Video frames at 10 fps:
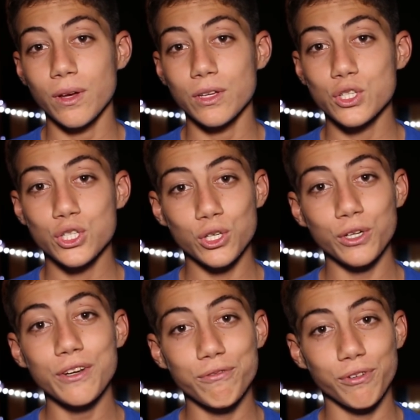
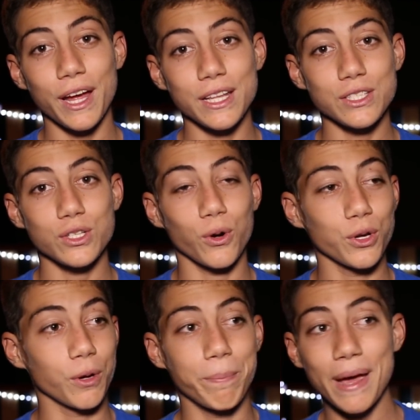certain friends or
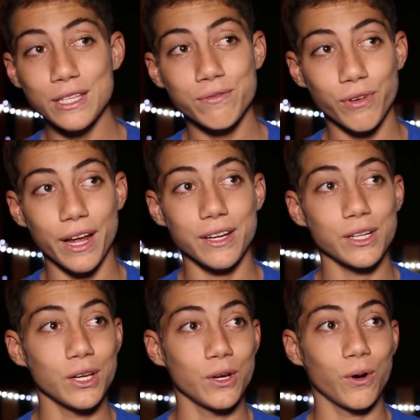your best friend
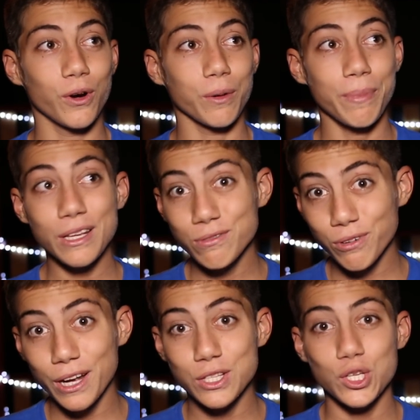or your best
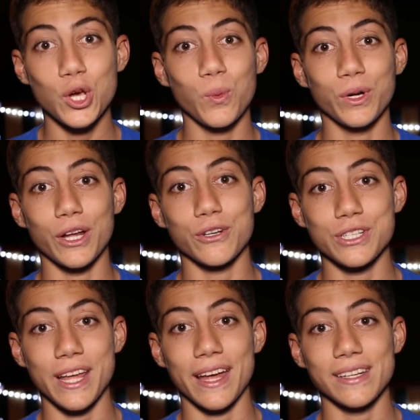friends would
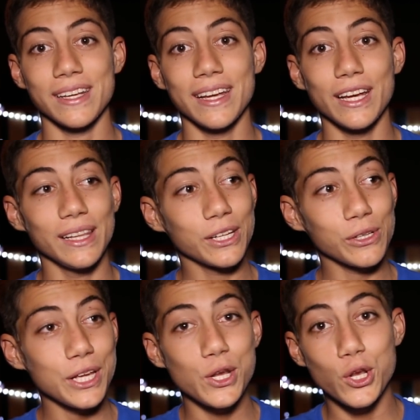understand.
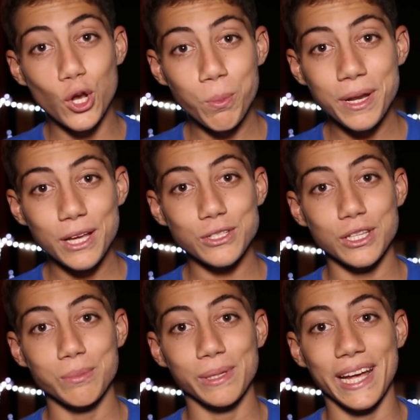Literally nobody else
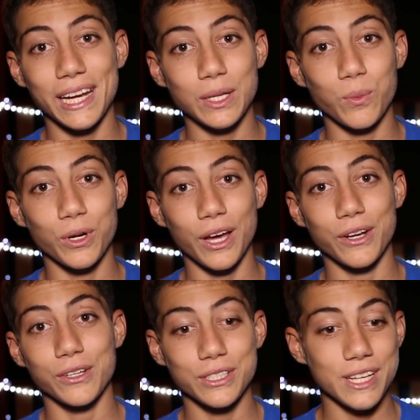on the planet would
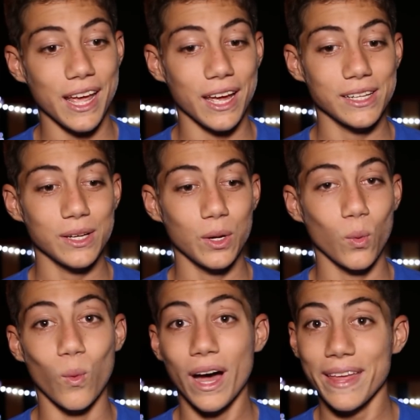understand
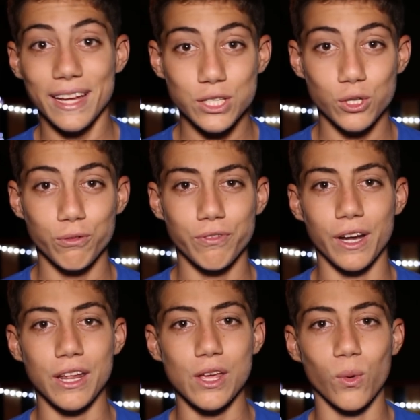why that's so
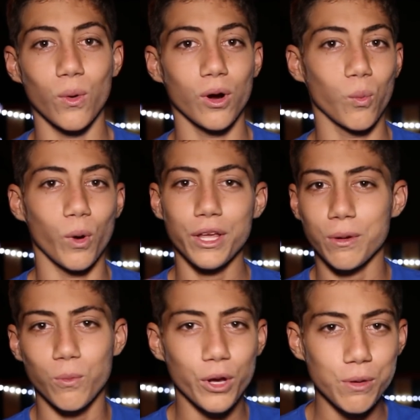funny or what
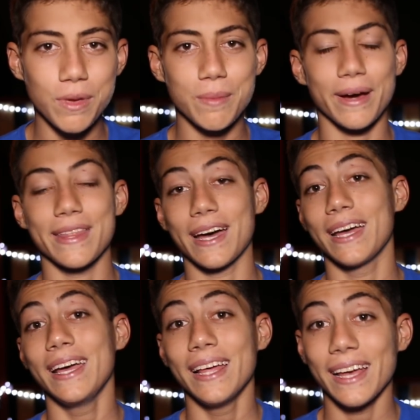you mean by that.
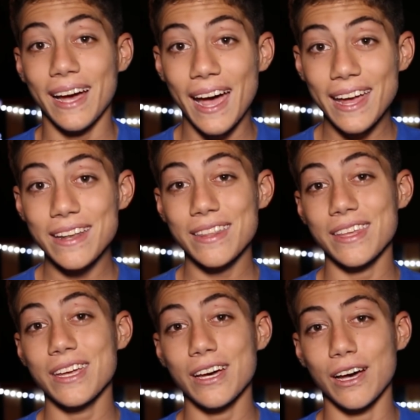Like, I can
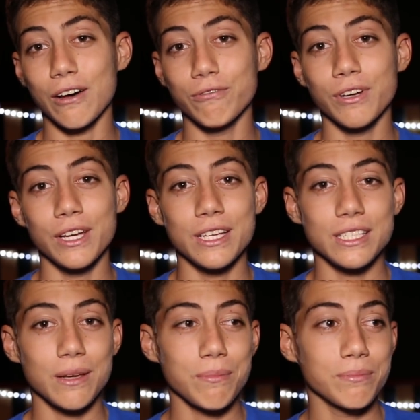think of
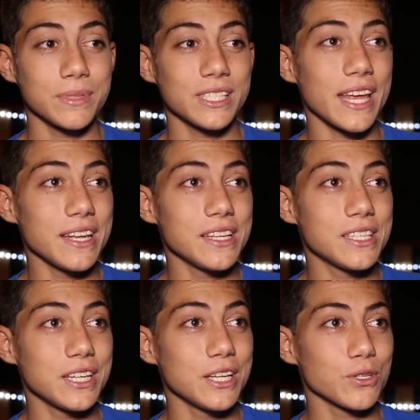some
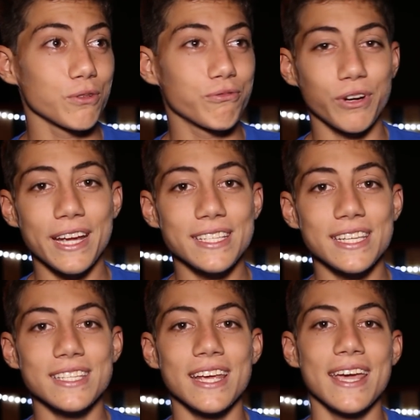sentences or
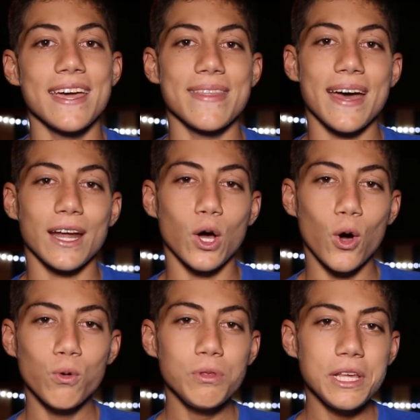phrases that
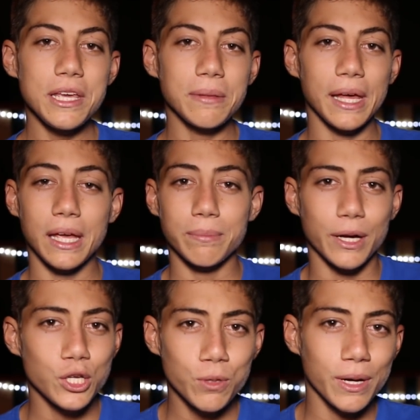only like
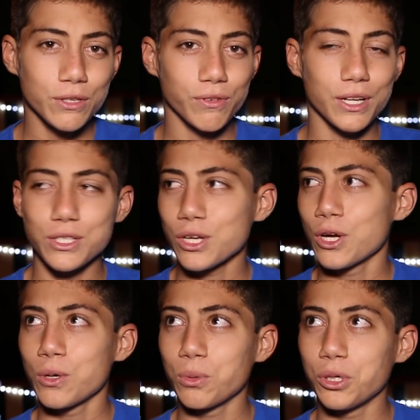my two best friends
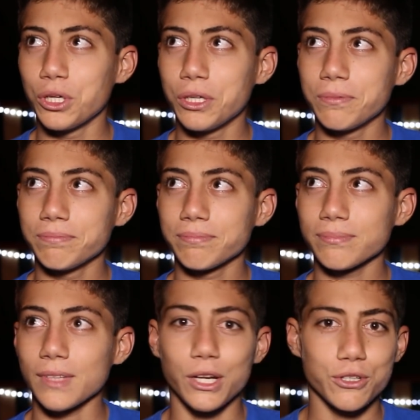would
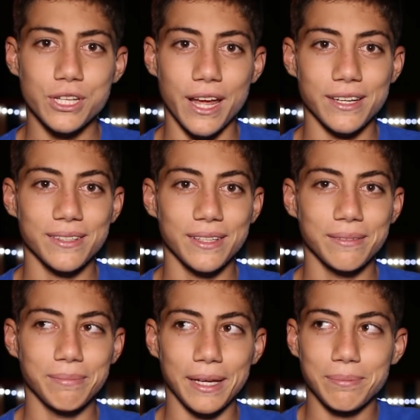understand.
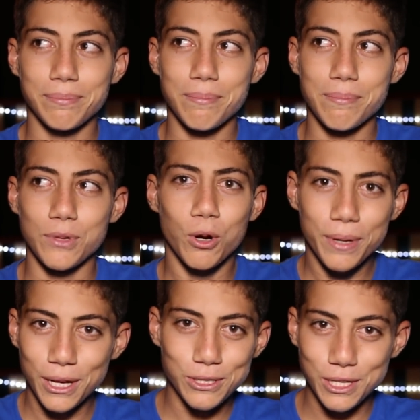Like,
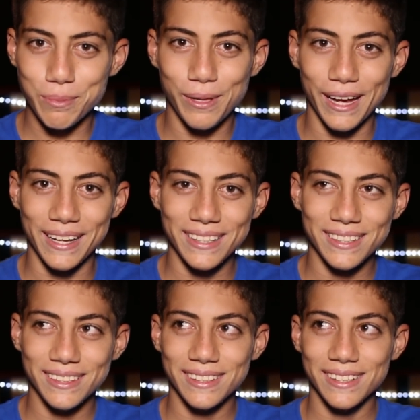nobody else on the planet
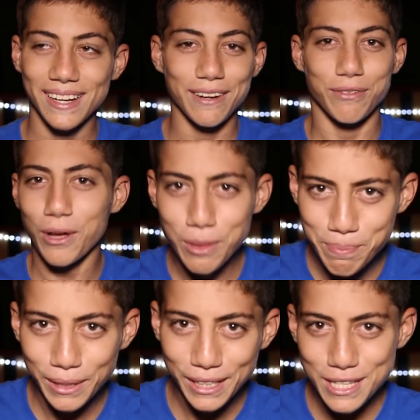out of all the
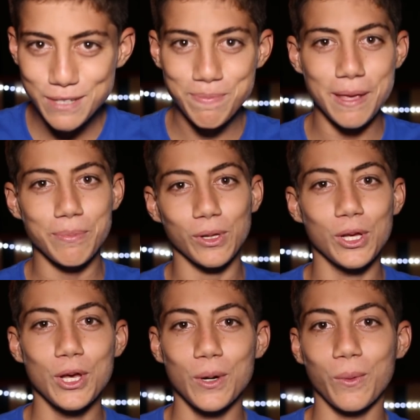billions of people
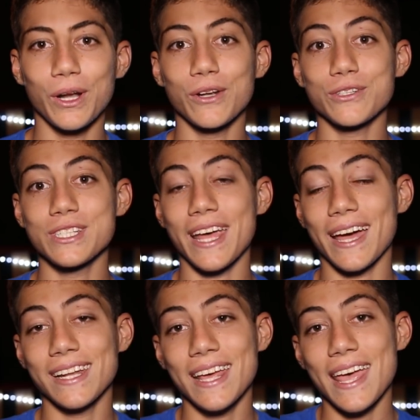would
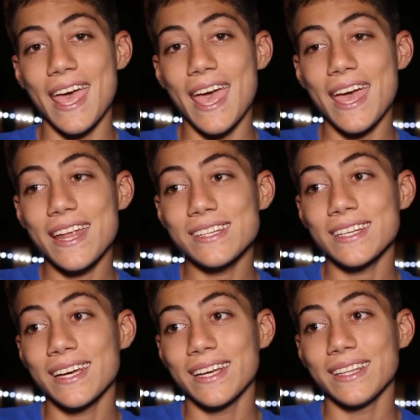understand.
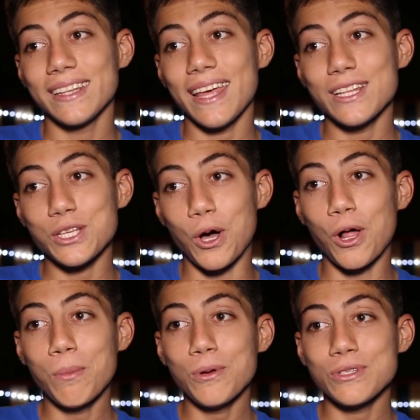And it's
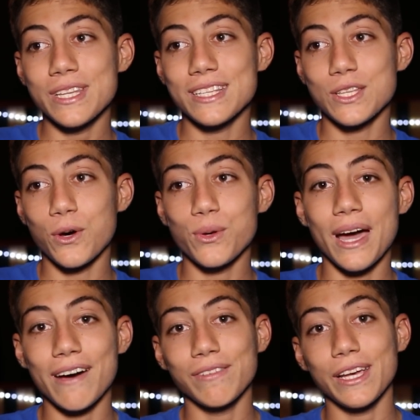almost as though you
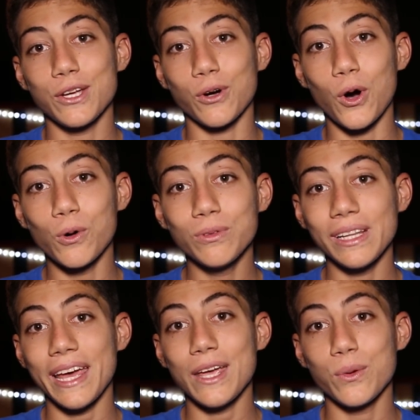have like your
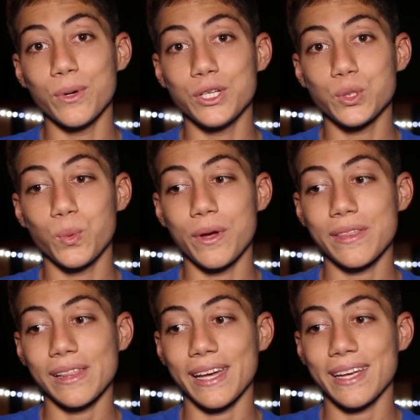own language
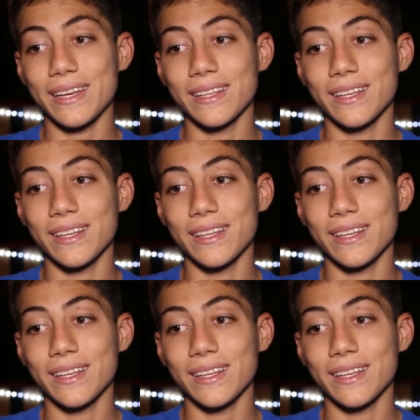with like